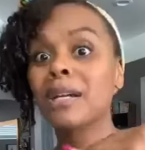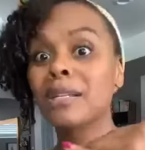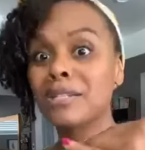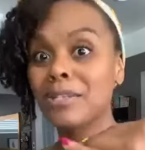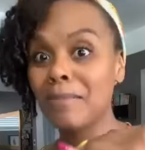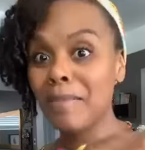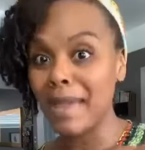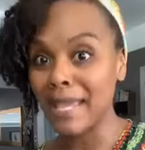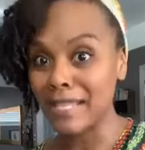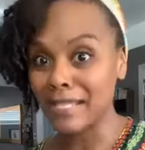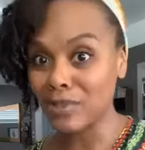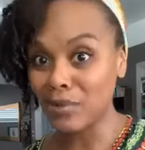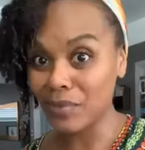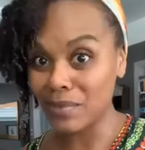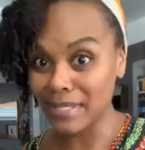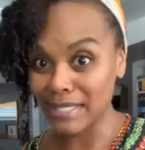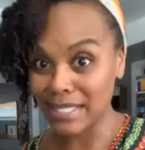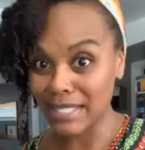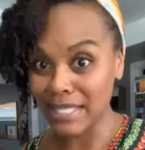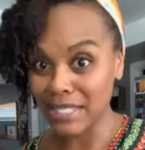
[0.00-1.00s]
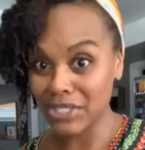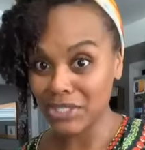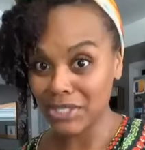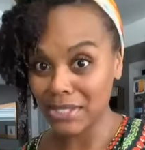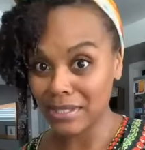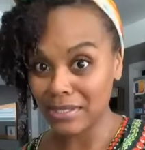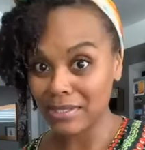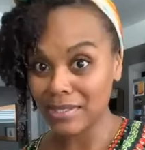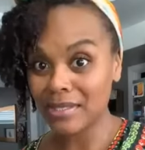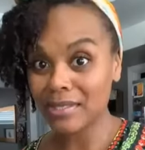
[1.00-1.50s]
to make his own
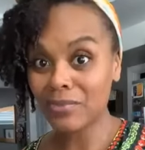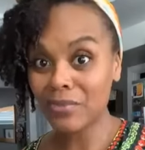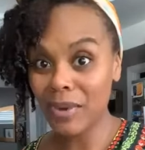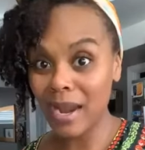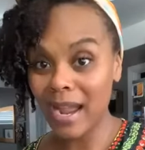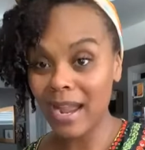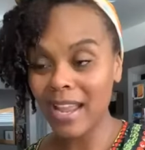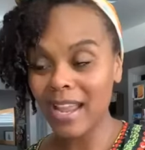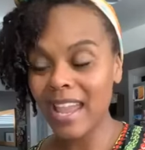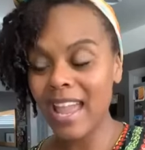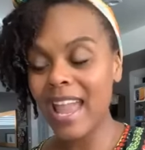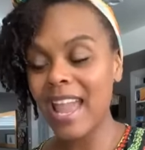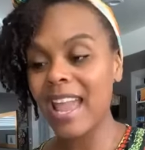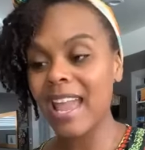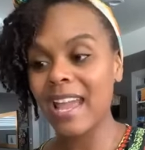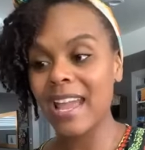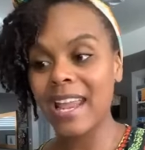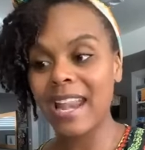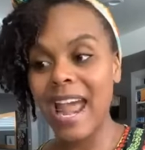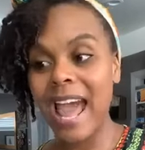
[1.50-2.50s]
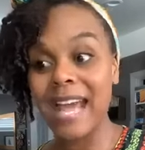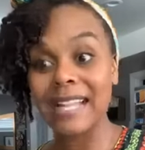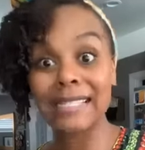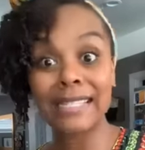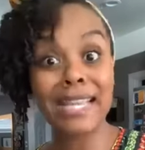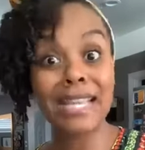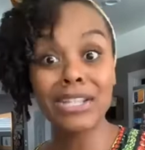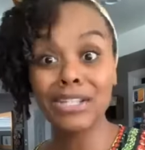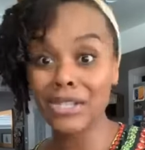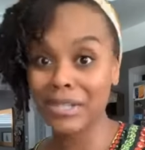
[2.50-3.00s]
decisions, right? And I
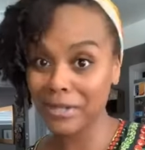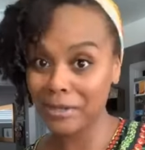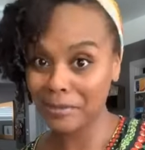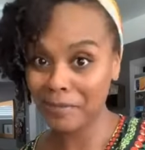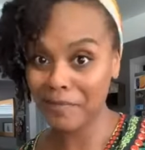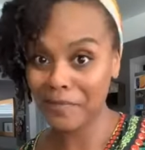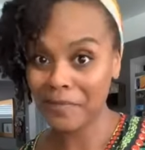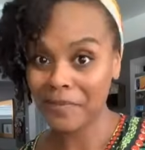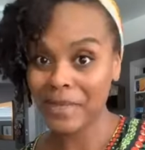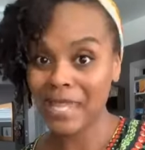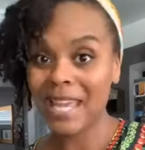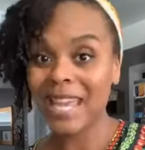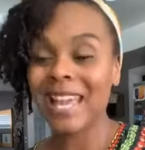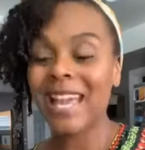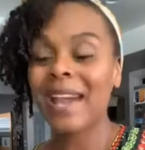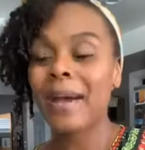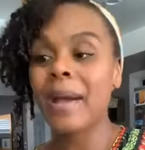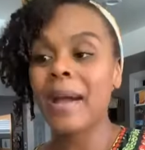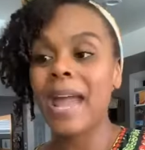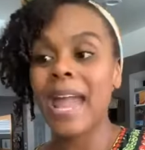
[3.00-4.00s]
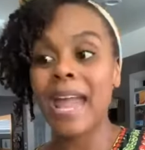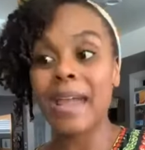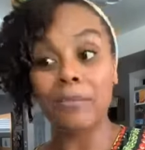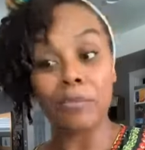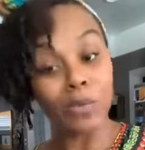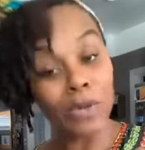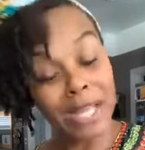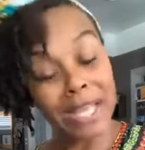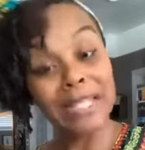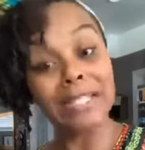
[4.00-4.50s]
teach him.
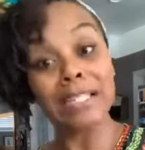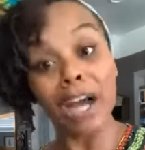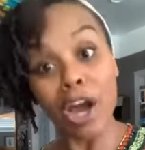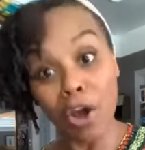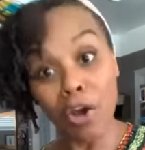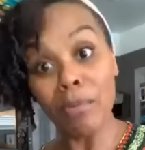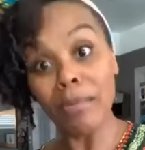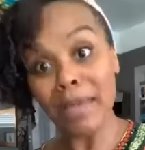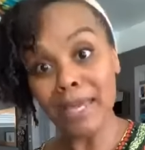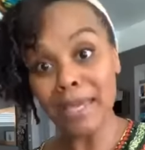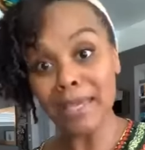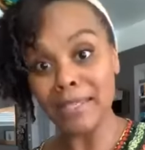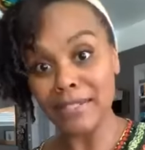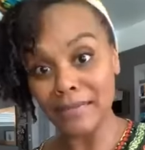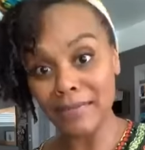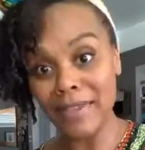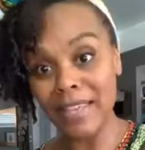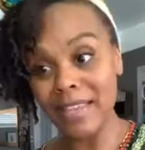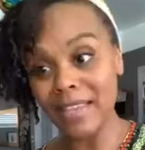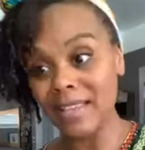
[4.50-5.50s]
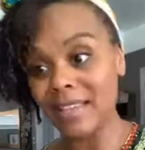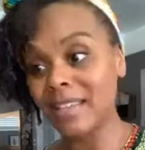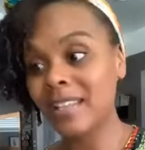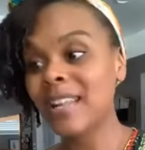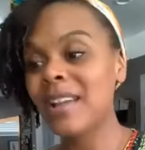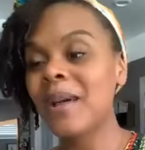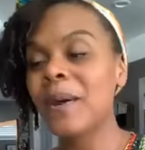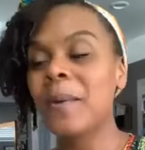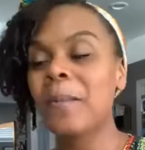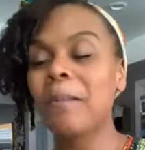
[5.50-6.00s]
And when he's home, he eats vegan.
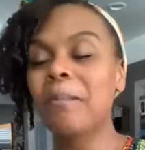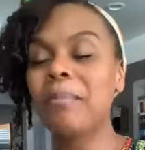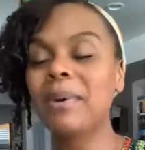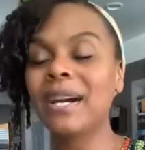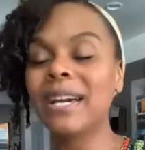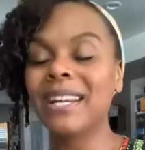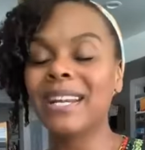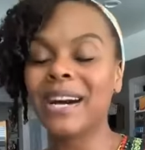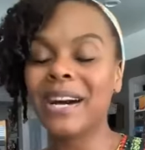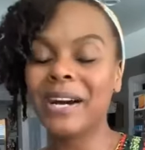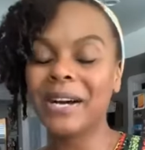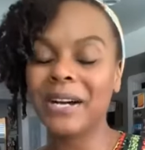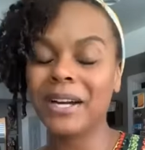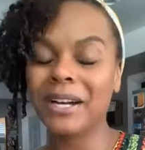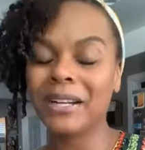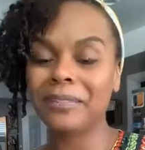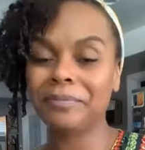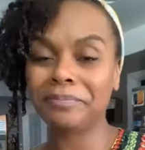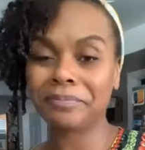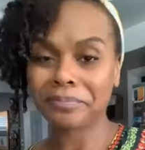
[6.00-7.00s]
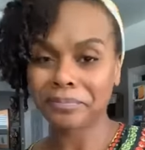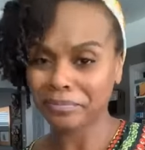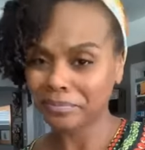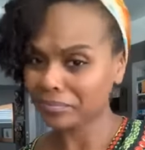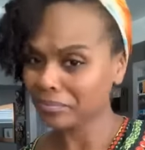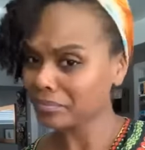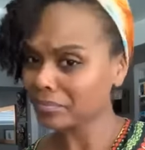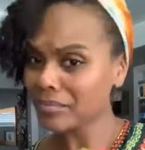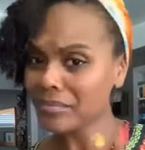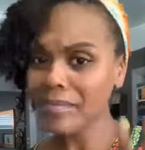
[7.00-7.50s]
But,
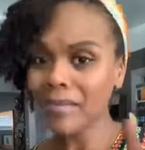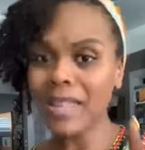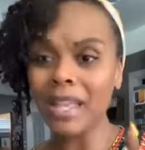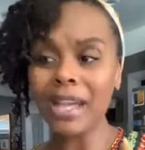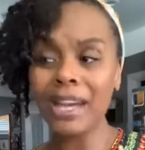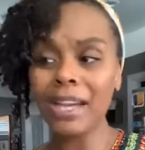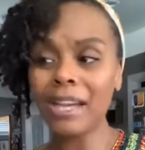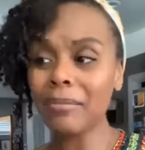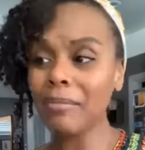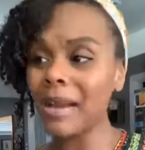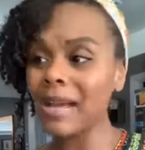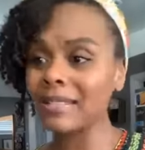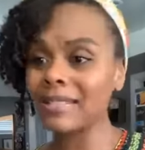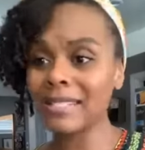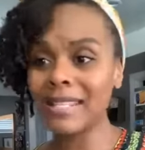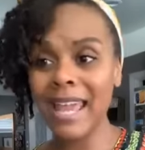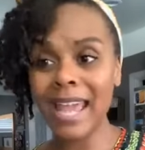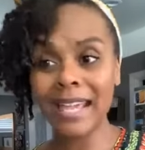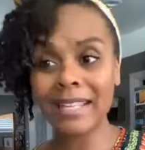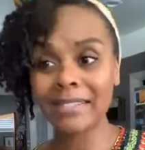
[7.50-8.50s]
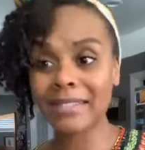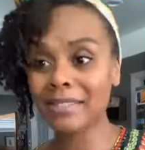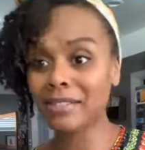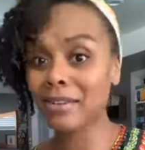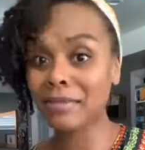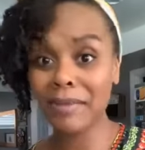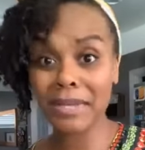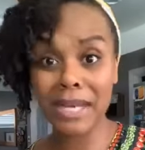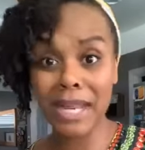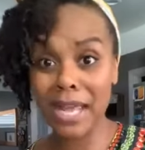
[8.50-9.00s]
honey, my snacks and
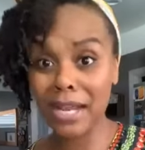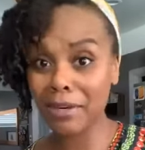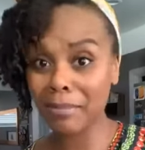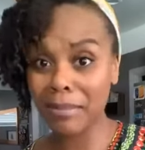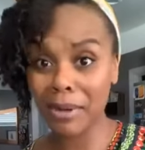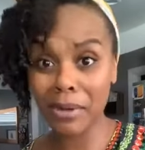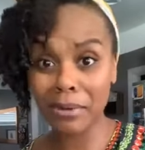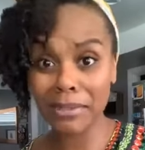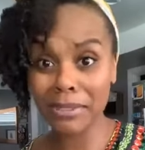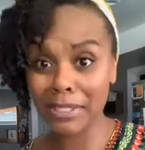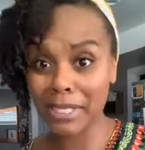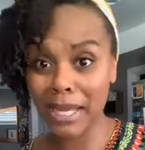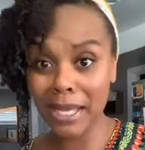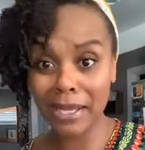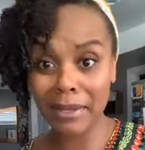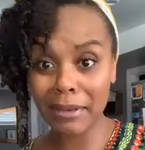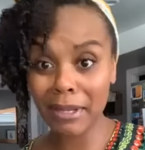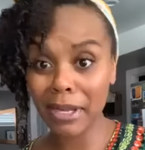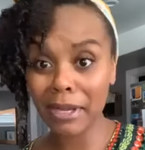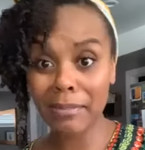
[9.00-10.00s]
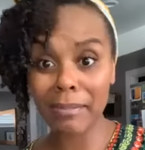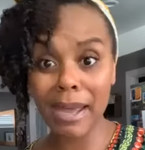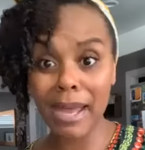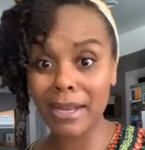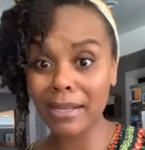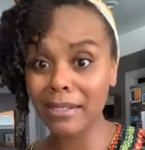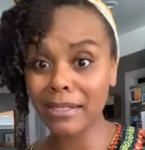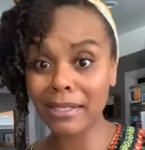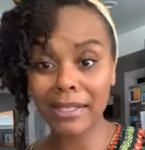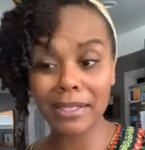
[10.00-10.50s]
stuff get ate up all the time.
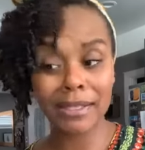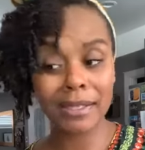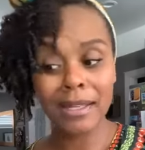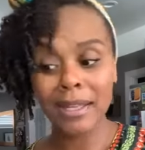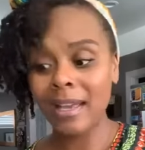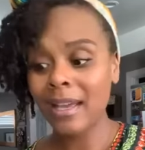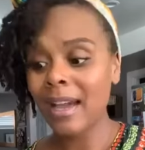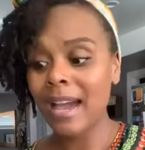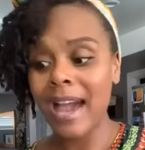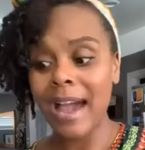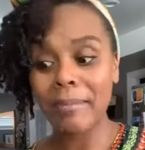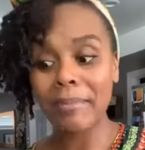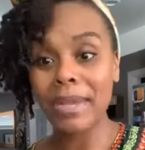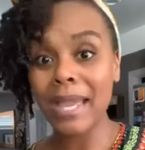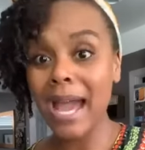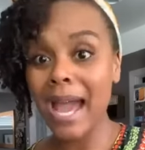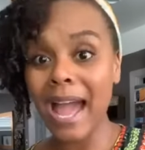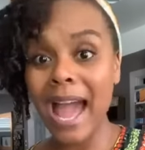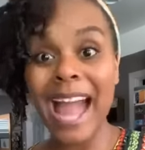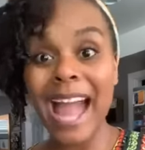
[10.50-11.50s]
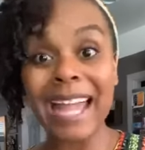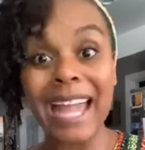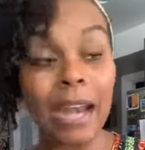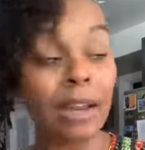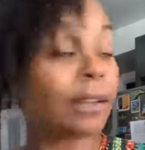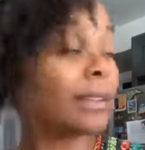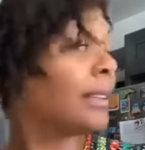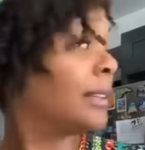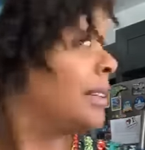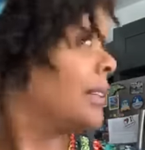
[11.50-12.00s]
Everybody, honey, I got an